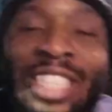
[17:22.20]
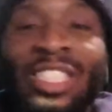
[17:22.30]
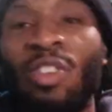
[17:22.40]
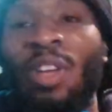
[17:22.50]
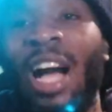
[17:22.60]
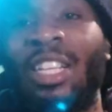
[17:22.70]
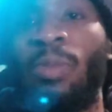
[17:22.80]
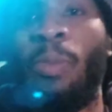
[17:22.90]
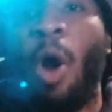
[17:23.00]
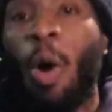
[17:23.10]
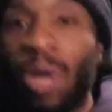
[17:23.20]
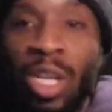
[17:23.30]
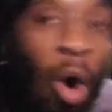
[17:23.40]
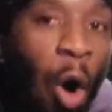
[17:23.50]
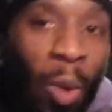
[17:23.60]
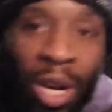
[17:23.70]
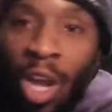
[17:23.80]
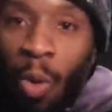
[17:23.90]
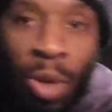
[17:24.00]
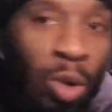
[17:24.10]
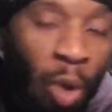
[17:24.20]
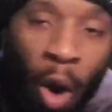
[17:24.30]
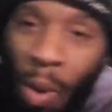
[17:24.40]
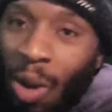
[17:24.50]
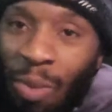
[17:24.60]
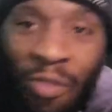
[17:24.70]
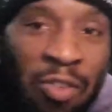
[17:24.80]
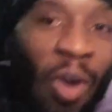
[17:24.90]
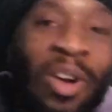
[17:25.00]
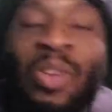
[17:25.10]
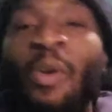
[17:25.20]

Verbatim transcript: I see you guys tomorrow. We going, we growing, we flowing.